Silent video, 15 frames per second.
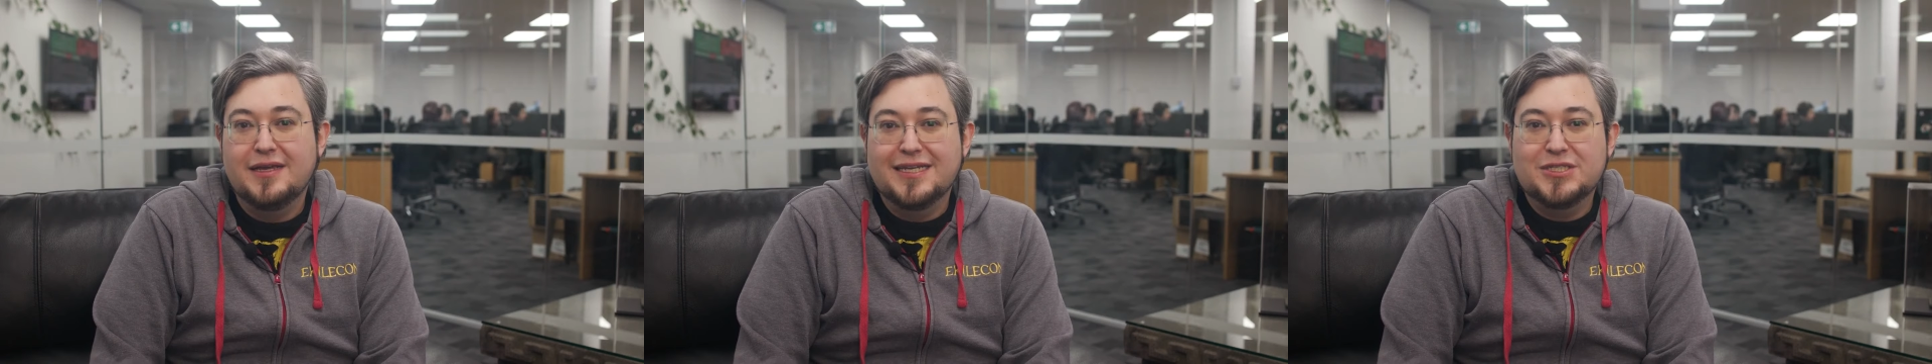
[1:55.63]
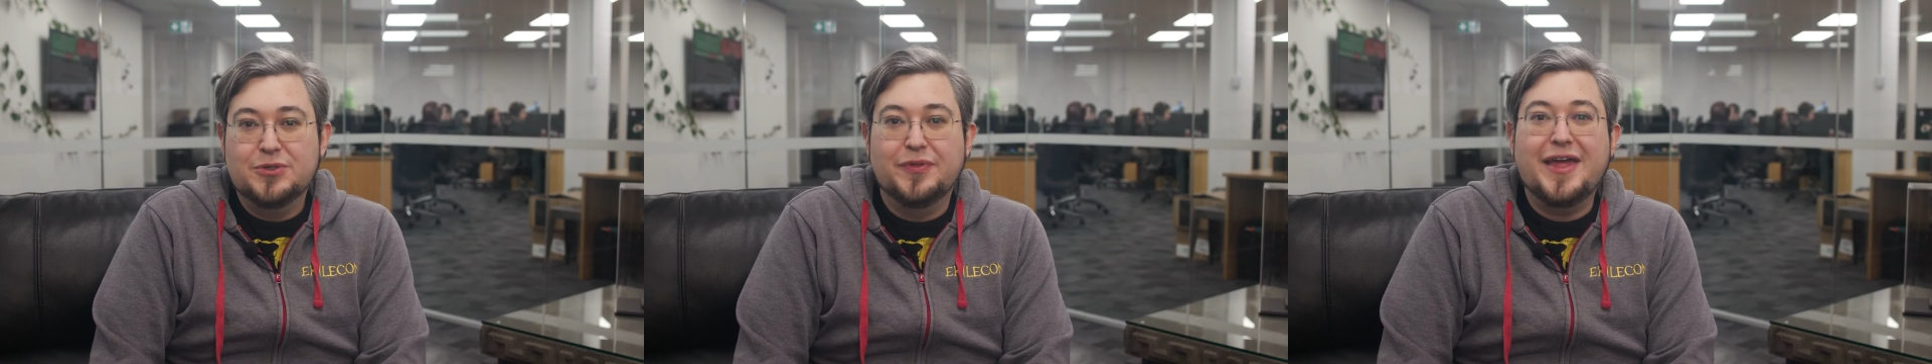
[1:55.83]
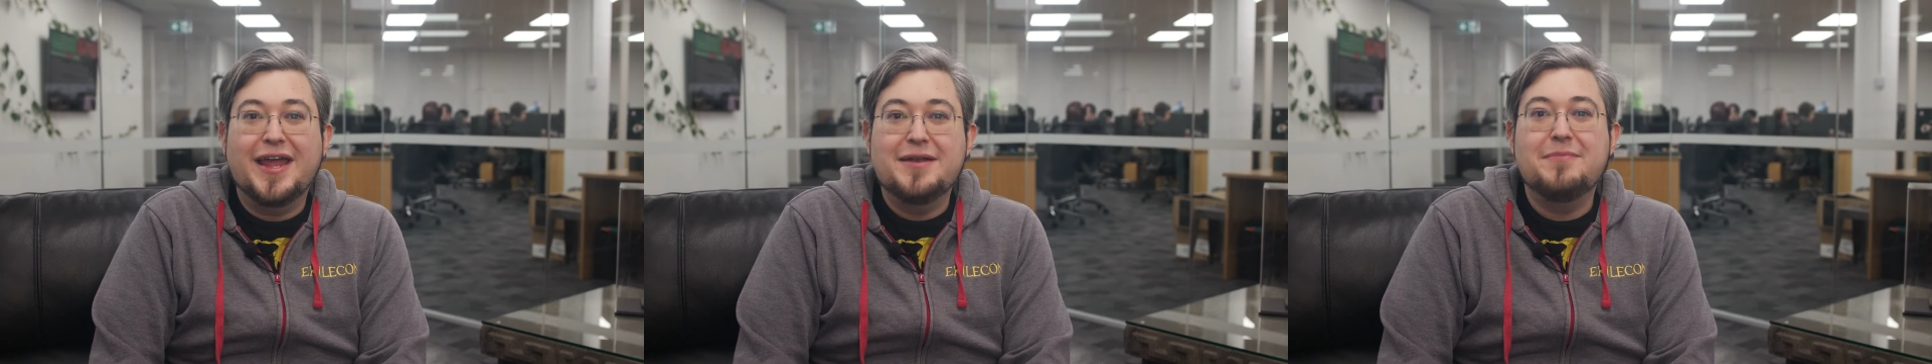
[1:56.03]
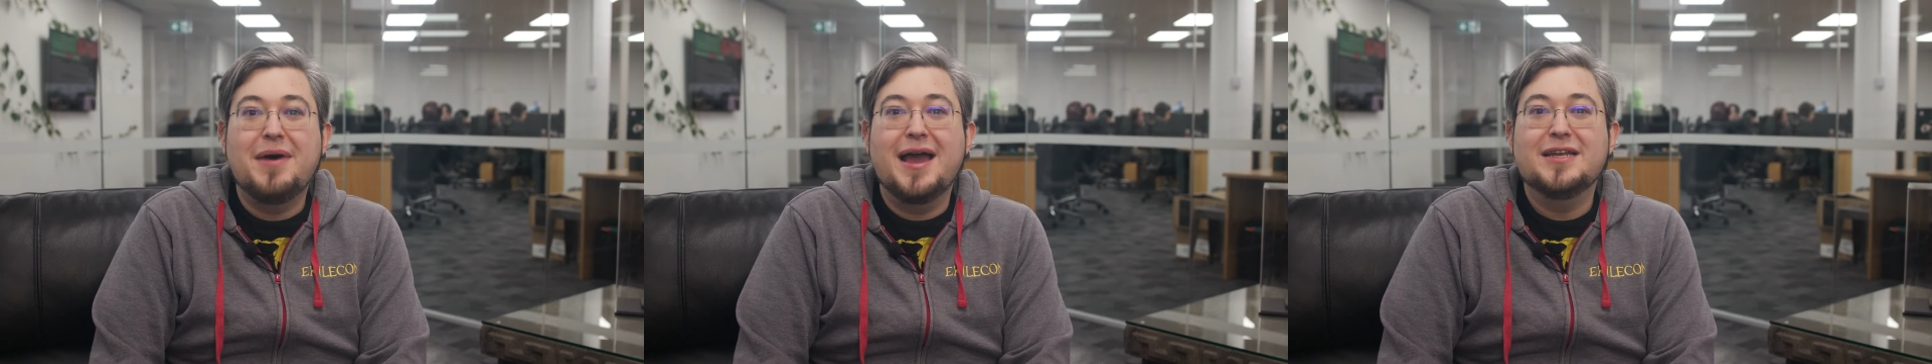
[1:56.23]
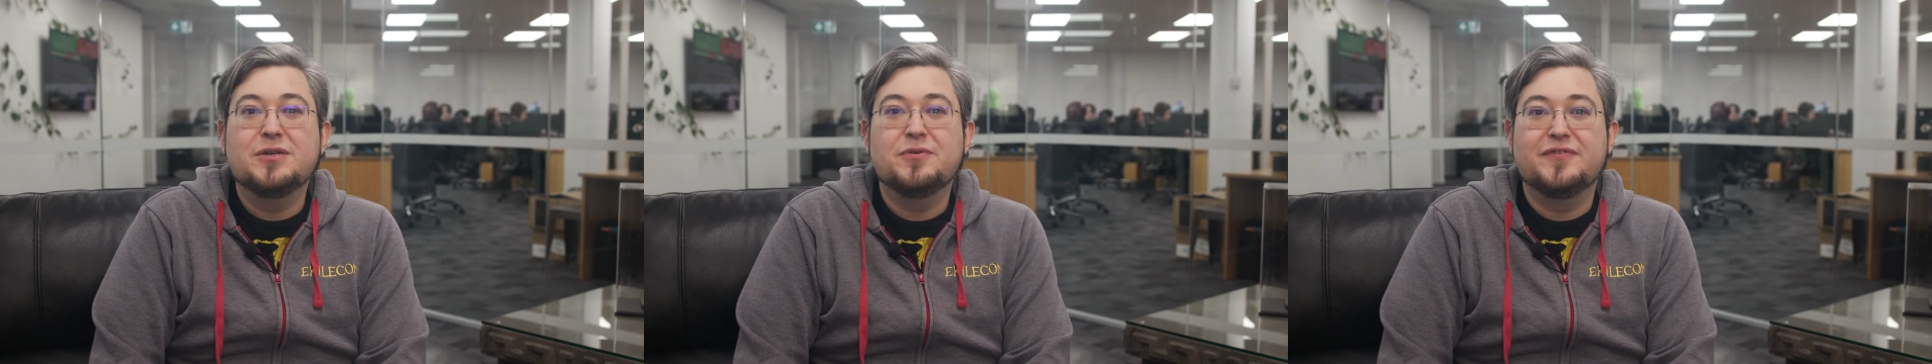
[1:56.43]
So with that in
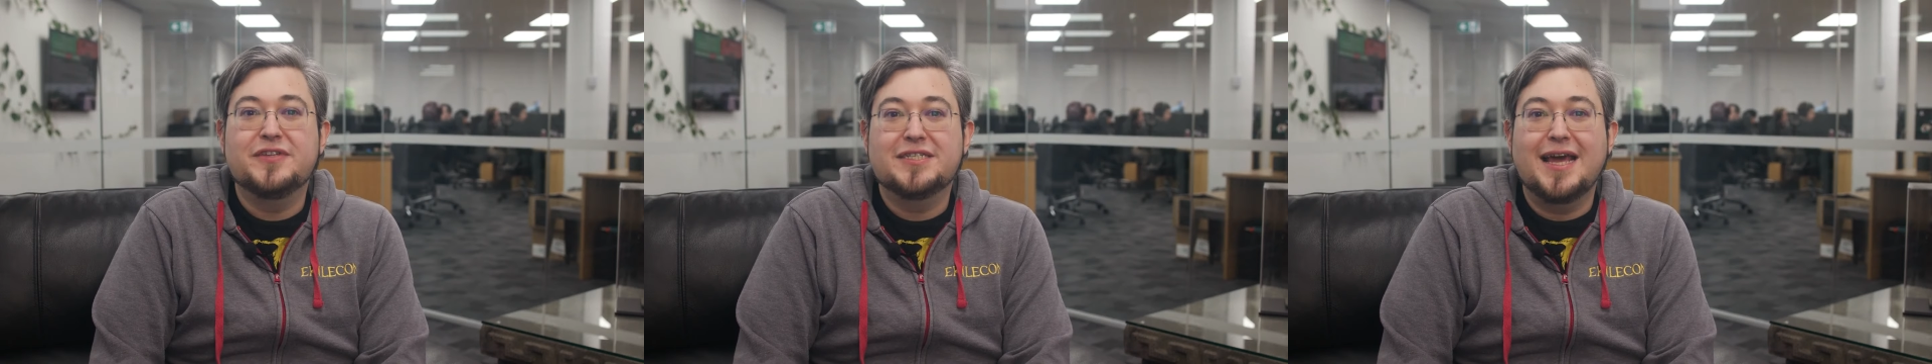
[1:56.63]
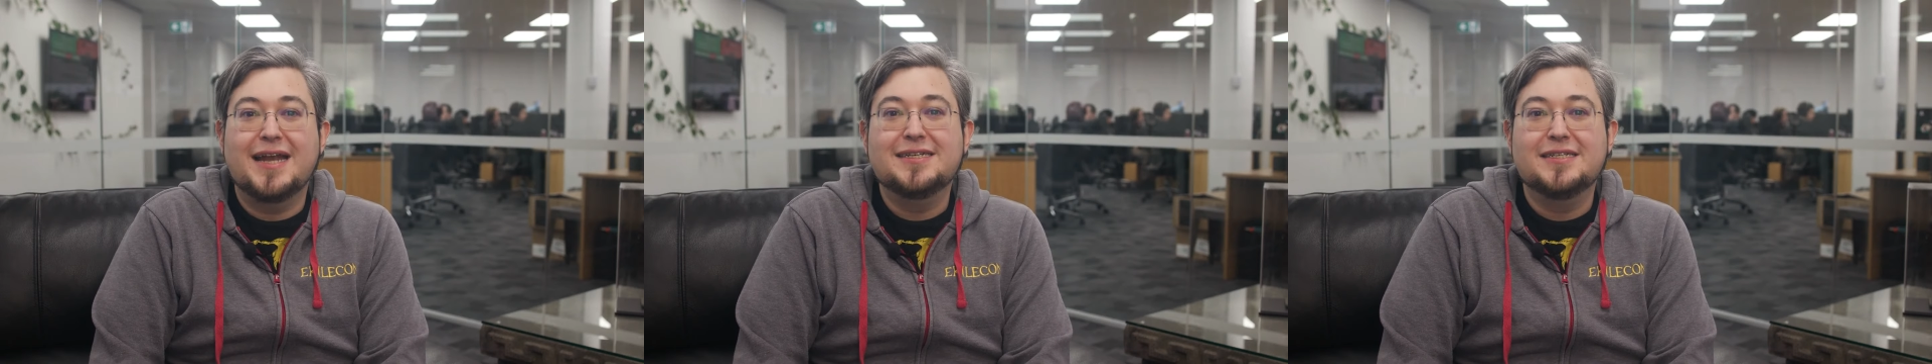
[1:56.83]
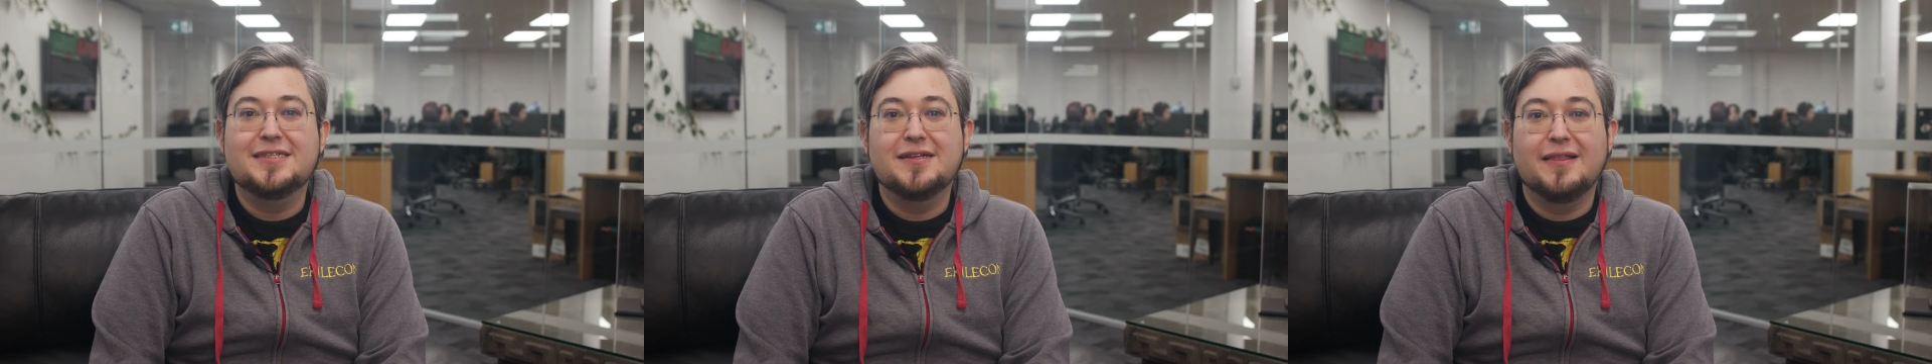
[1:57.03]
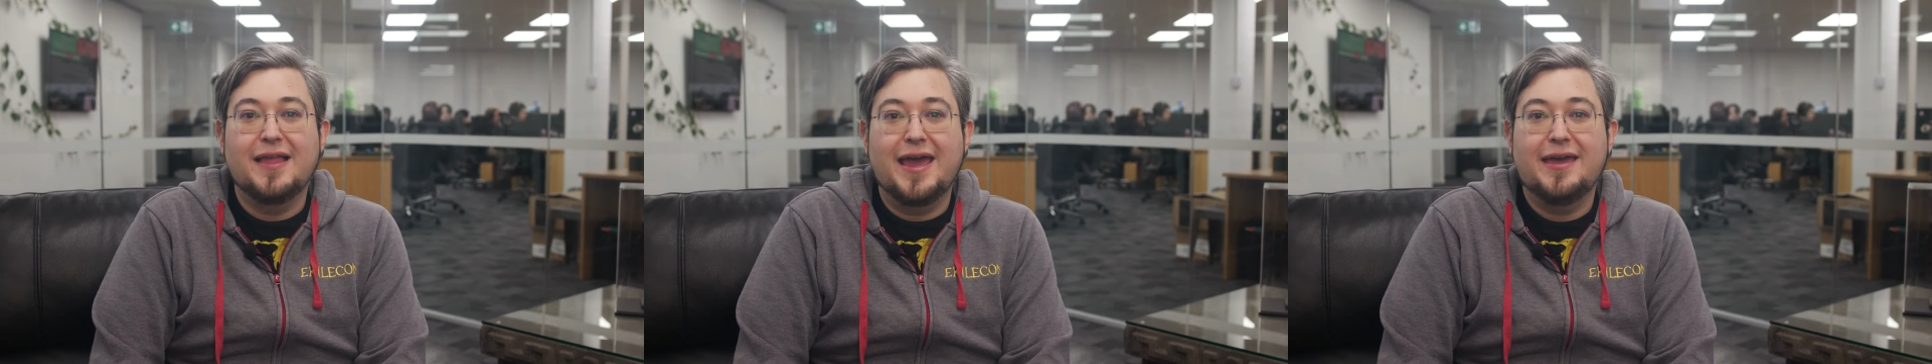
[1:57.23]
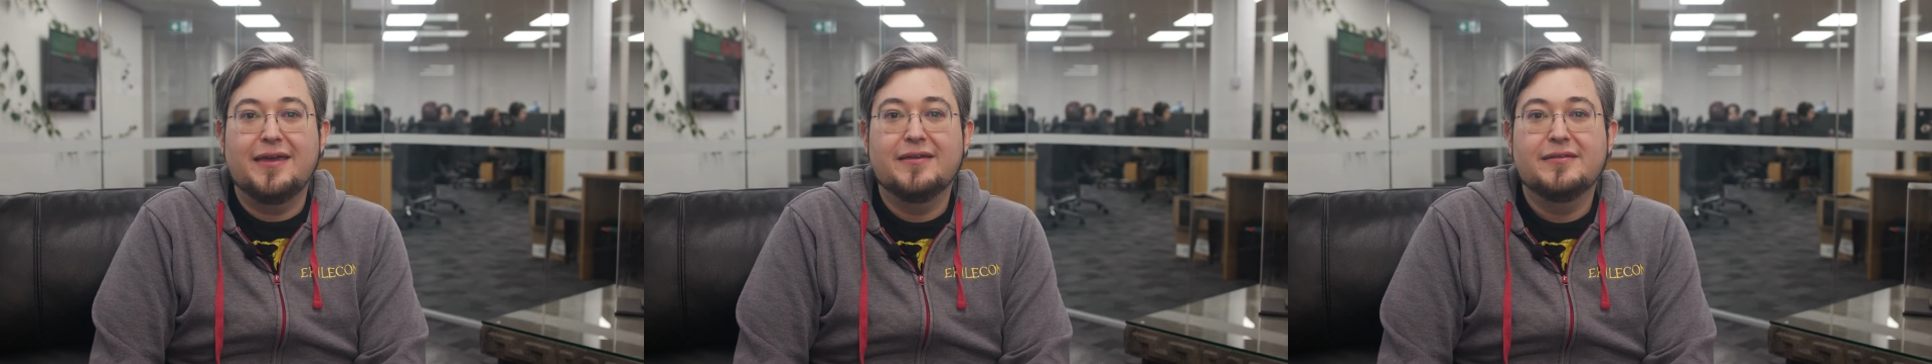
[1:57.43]
mind, we've decided to
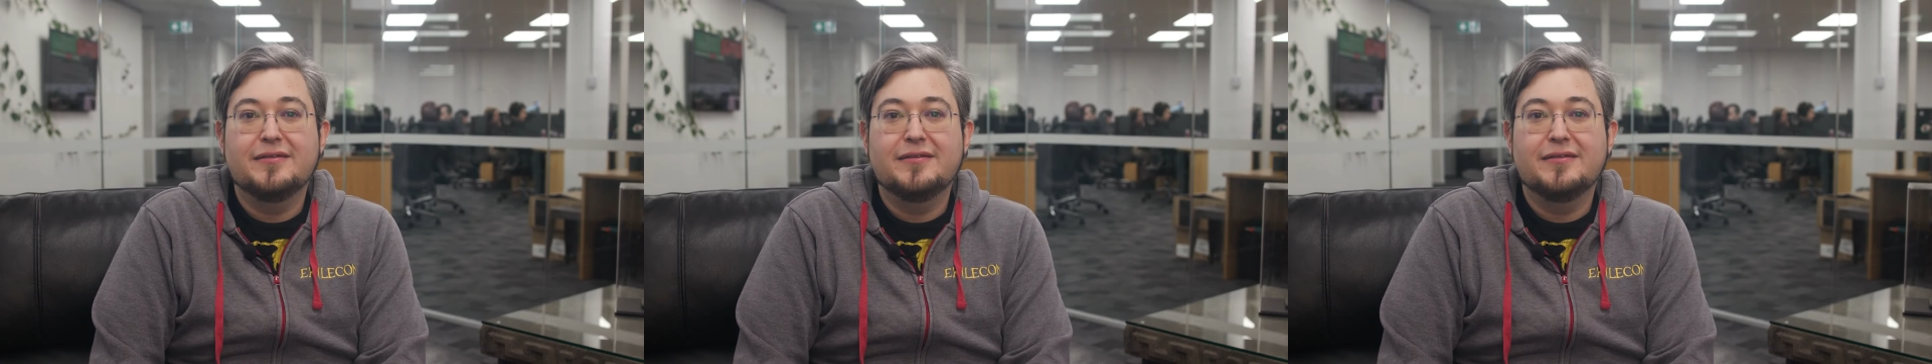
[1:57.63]
delay.